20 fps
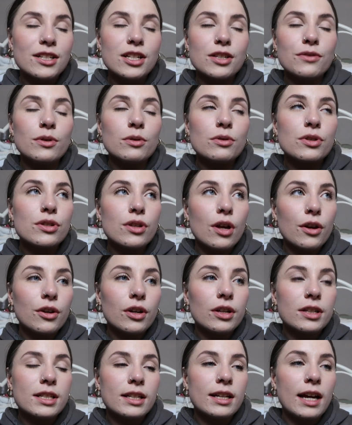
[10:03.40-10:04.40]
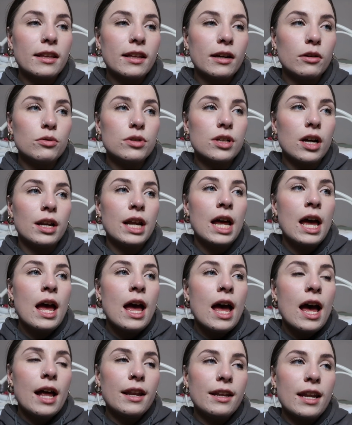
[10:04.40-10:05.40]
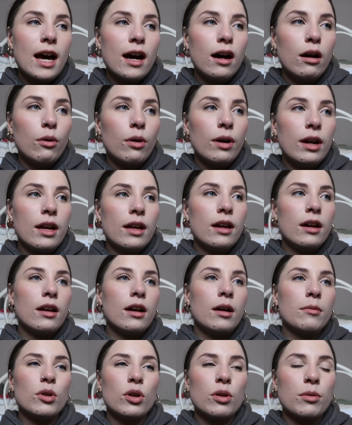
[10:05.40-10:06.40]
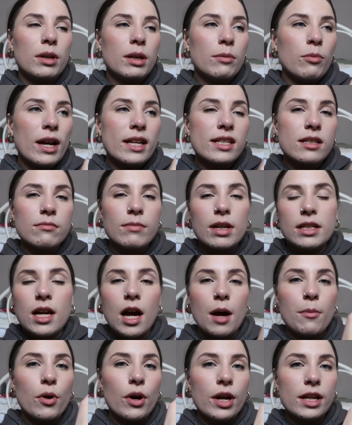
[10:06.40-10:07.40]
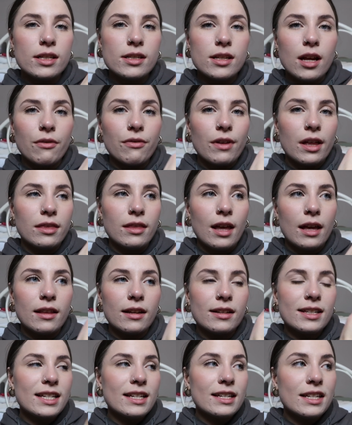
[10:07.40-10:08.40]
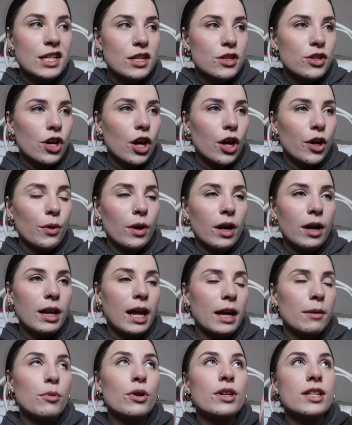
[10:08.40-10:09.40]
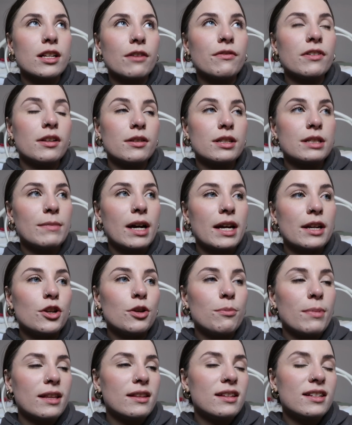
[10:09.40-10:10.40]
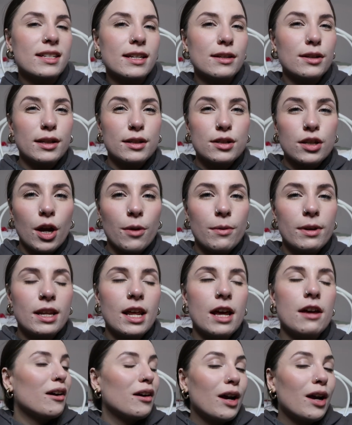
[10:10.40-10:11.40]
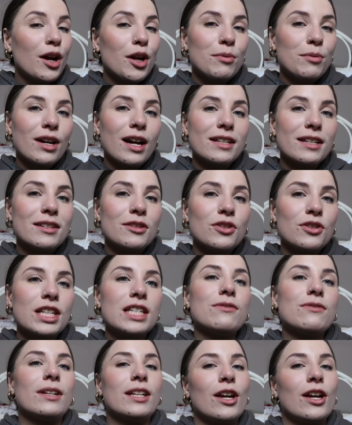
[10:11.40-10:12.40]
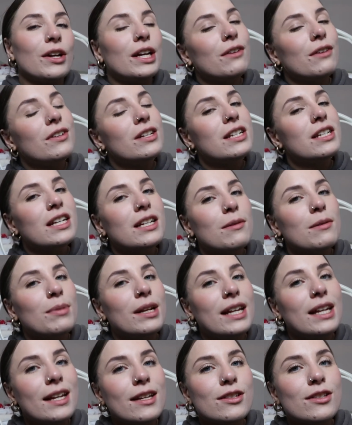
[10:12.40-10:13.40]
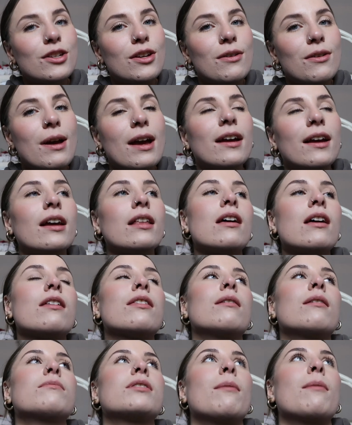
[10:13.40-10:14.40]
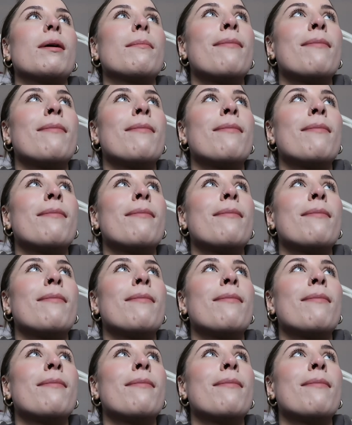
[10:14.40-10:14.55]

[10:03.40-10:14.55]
It just feels so good to get that all done. And now I'm not going to be wasting my time putting stuff in there that didn't need to go, like putting stuff under my new bed that didn't need to go in there. I hope you guys enjoyed this video. If you did, please do give it a thumbs up.